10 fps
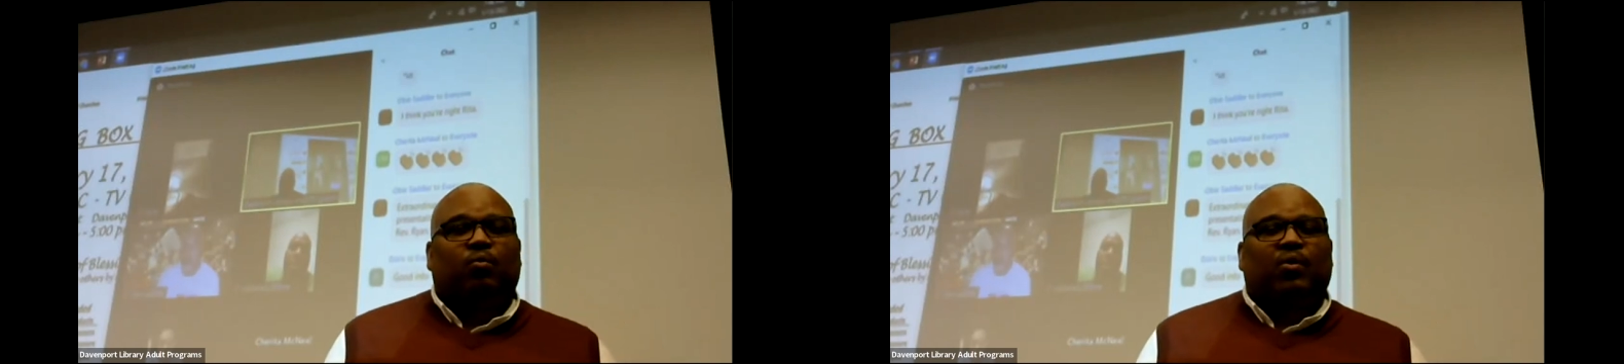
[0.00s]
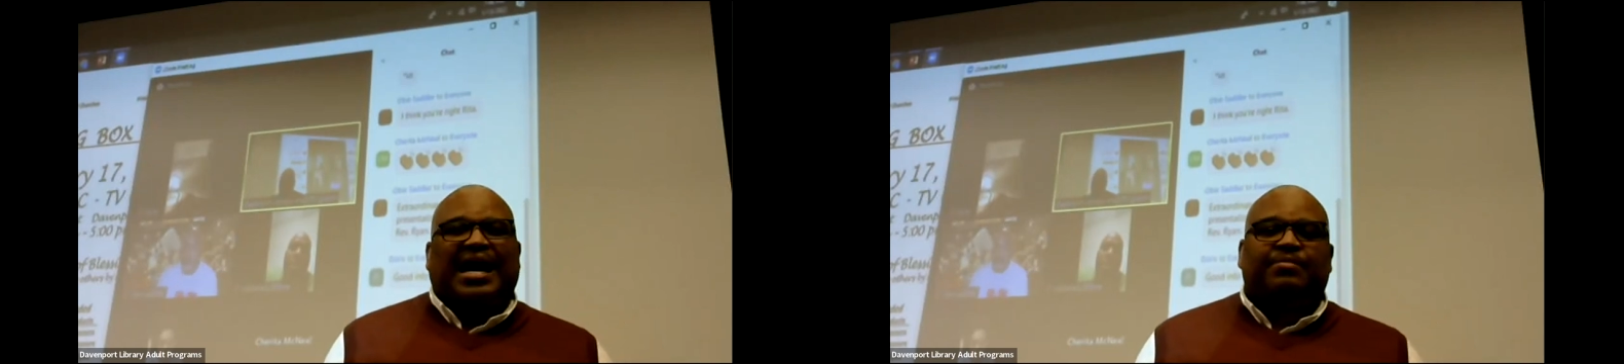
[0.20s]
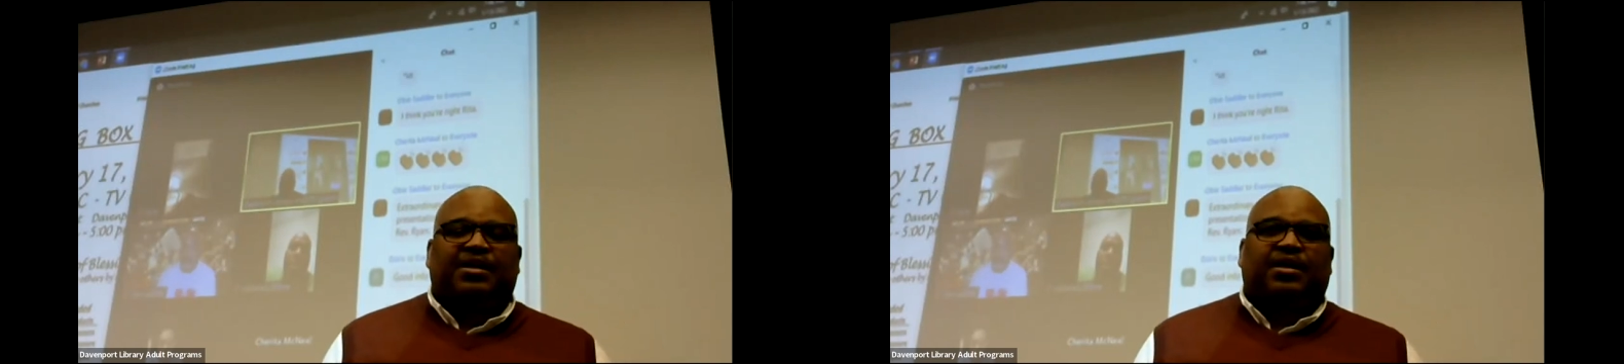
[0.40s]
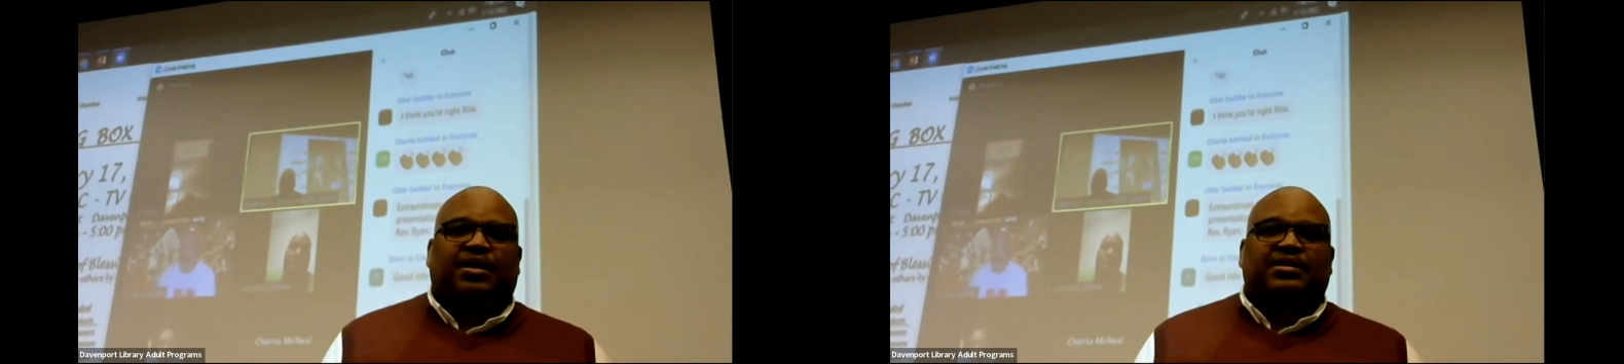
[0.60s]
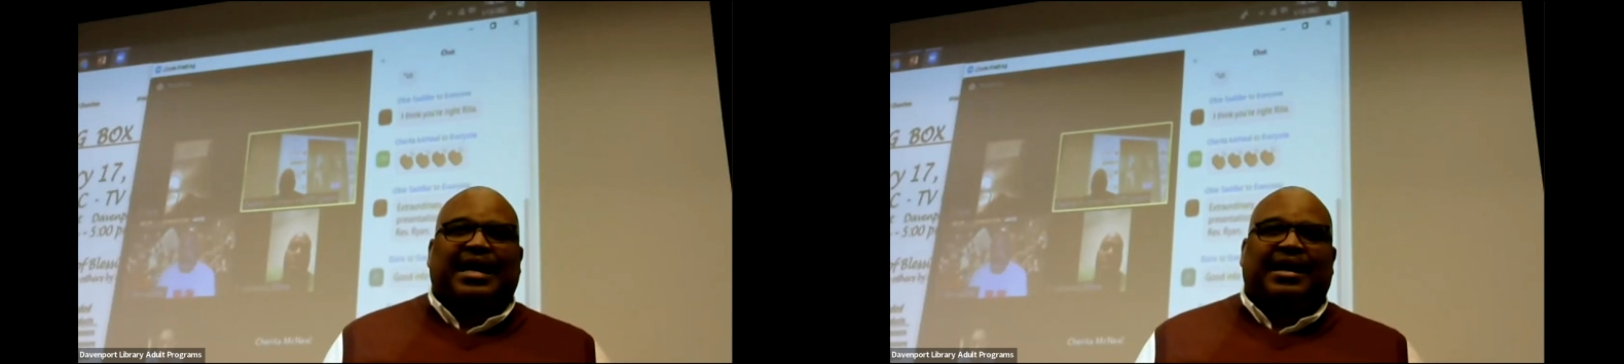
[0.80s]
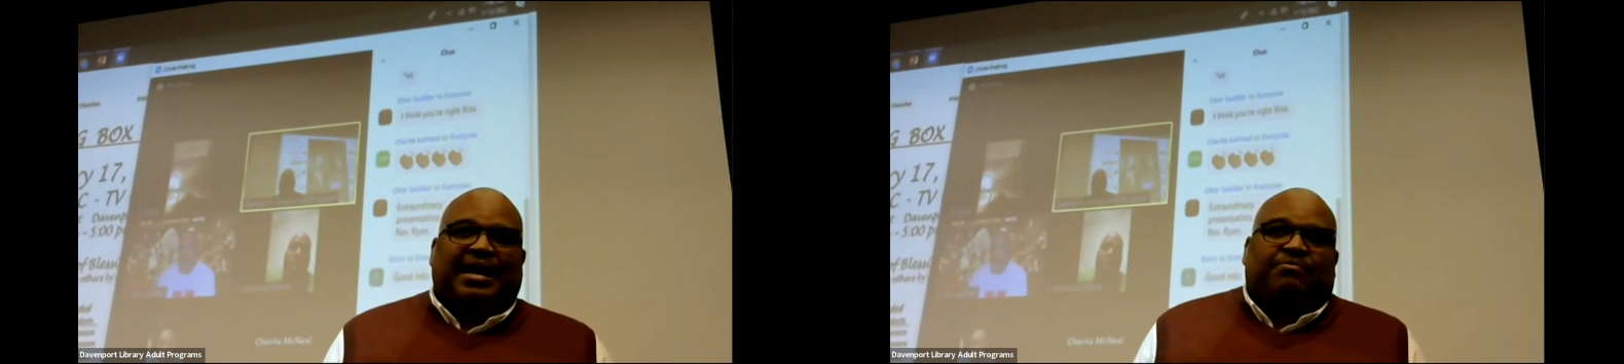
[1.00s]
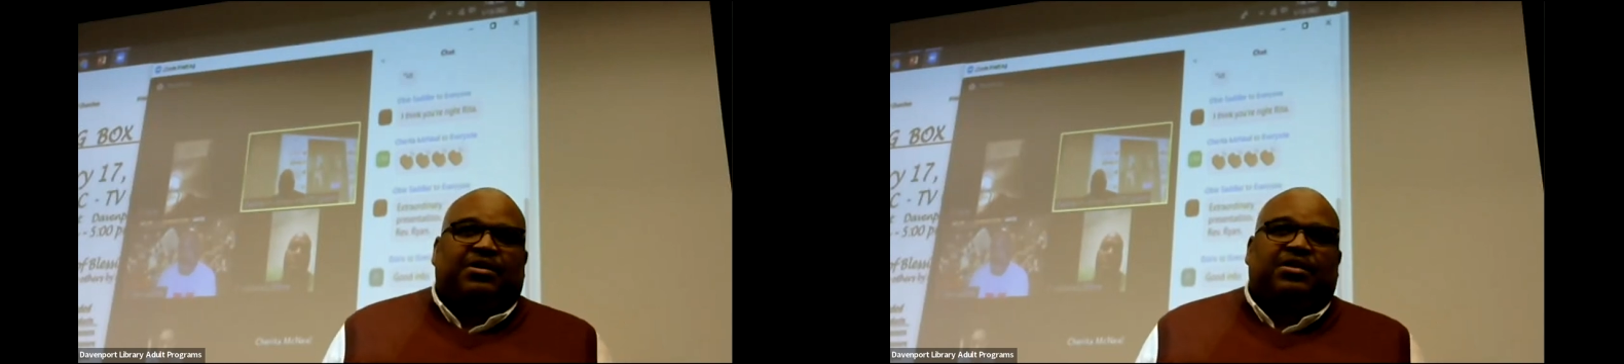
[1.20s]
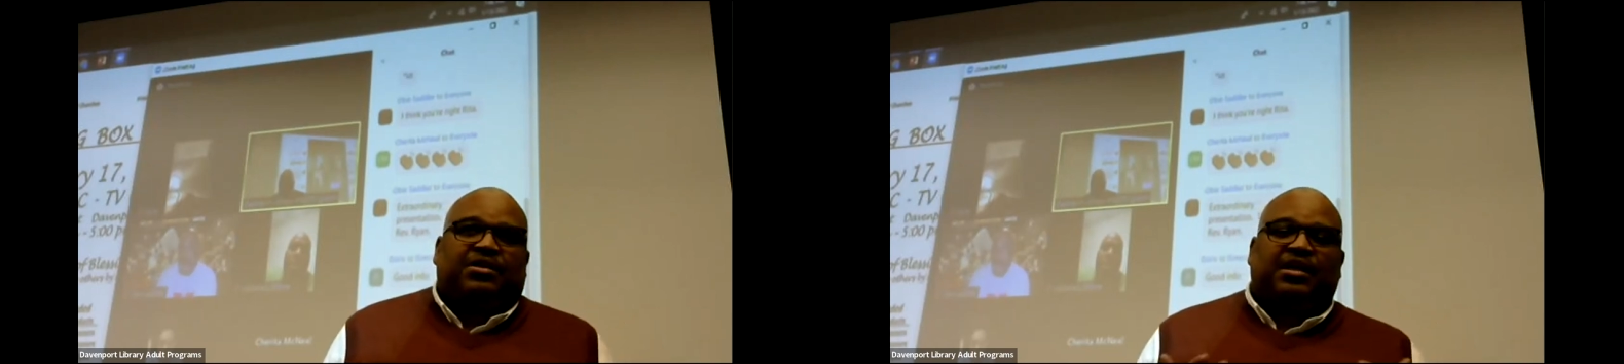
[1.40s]
Why? Because I
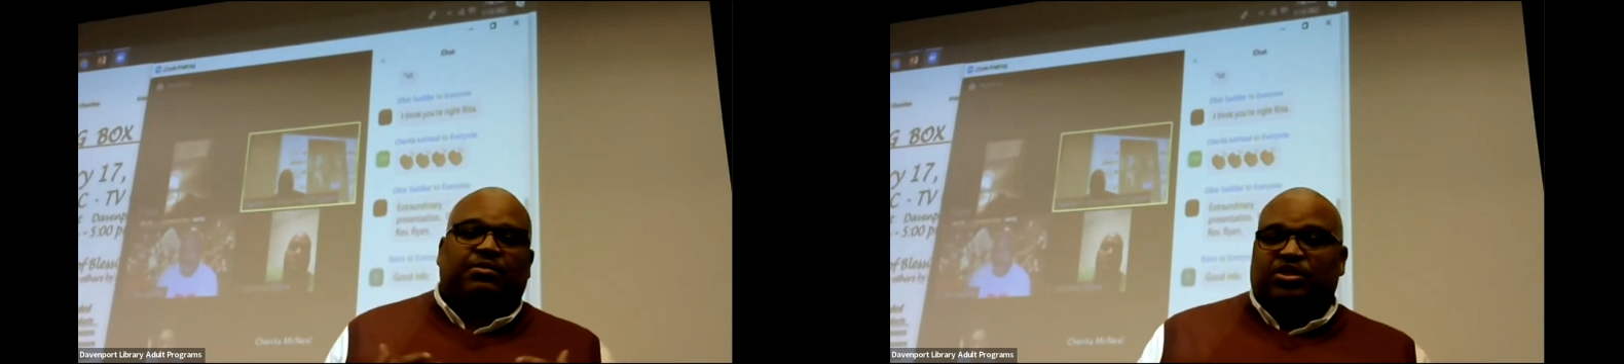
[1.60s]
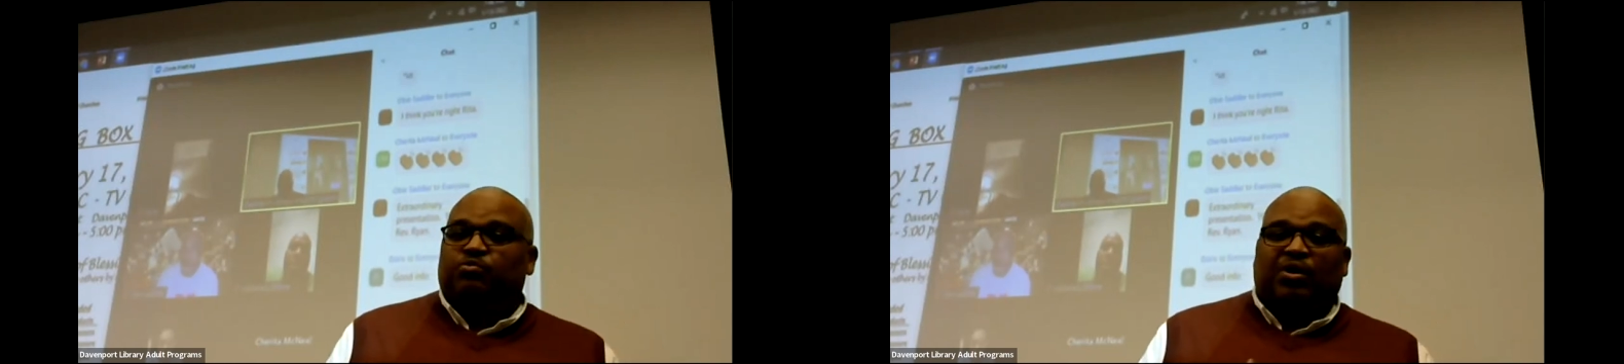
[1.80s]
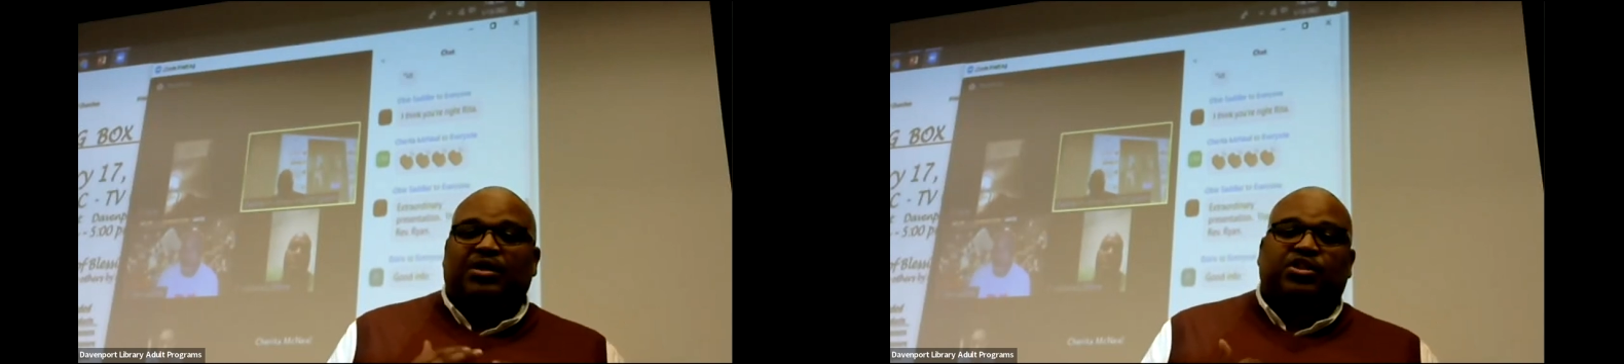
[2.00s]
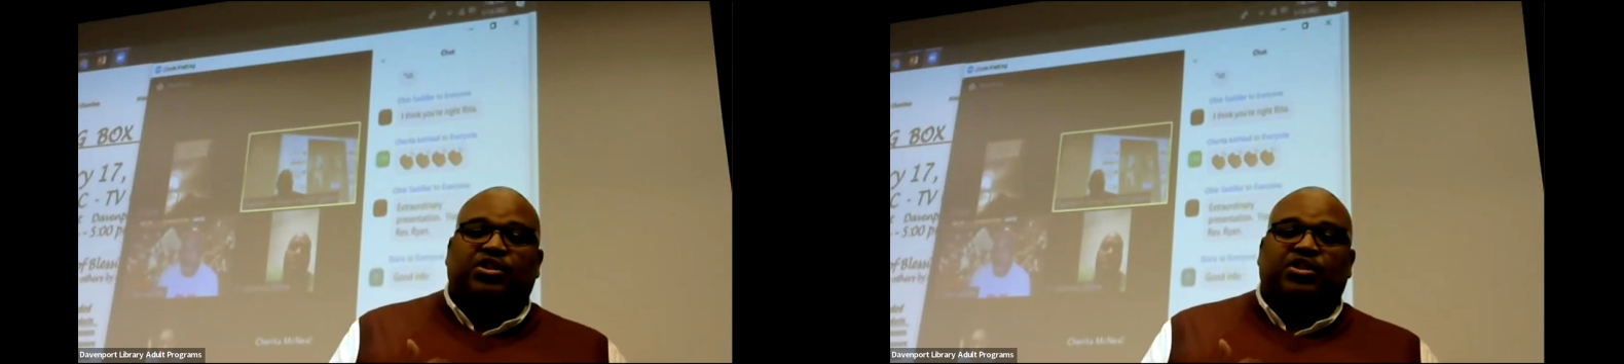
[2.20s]
really think he was